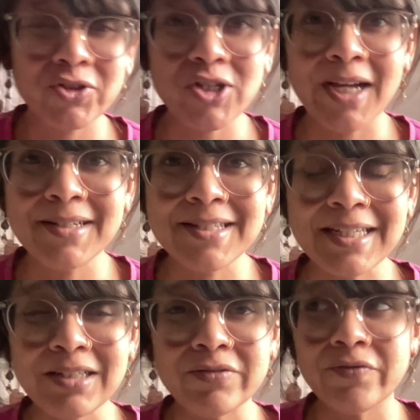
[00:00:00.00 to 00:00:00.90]
child's
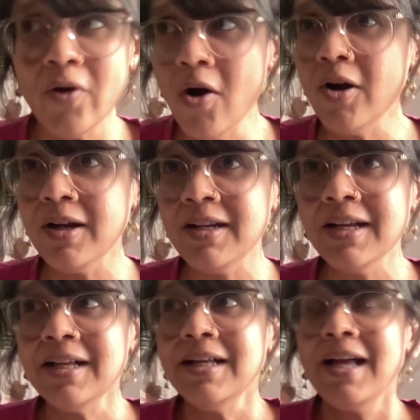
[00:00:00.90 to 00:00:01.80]
taken a fall
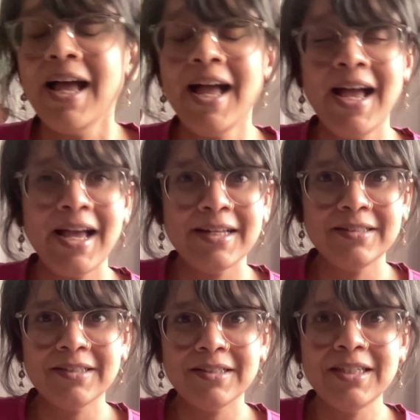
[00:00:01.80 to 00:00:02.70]

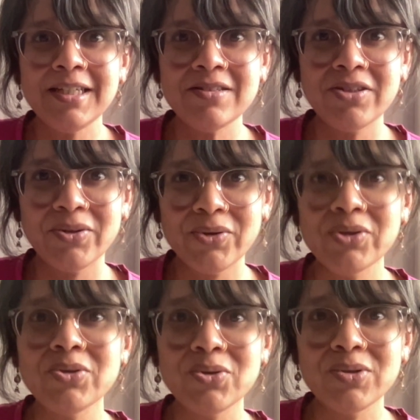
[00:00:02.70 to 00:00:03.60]
and needs you,
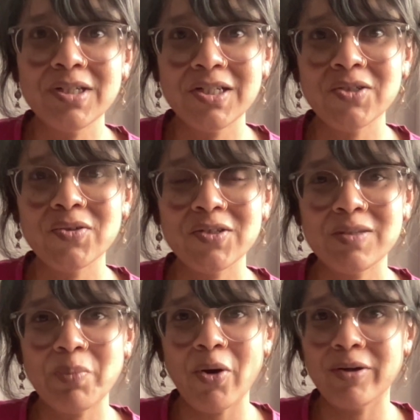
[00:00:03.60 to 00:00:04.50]
you do need to
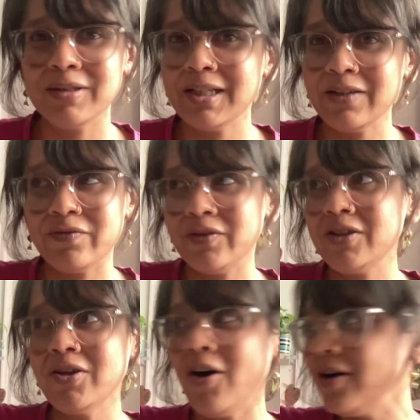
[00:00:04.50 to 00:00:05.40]
respond. If the
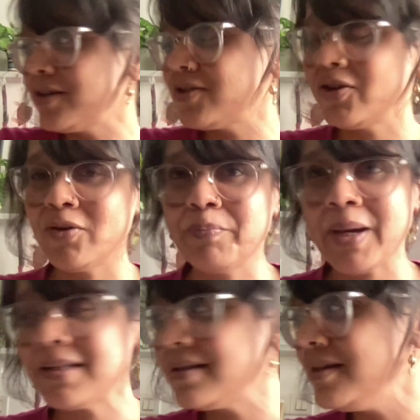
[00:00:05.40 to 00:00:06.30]
dogs or your
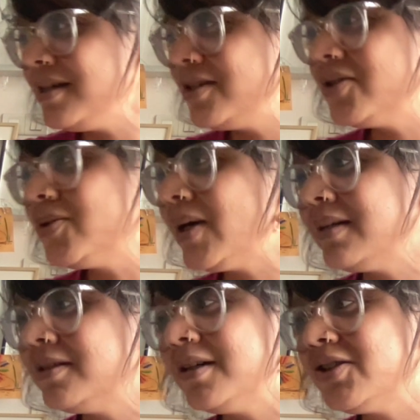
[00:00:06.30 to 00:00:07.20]
pets need you and
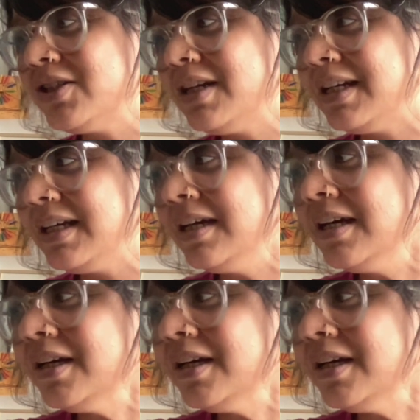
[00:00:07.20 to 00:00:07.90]
urgently,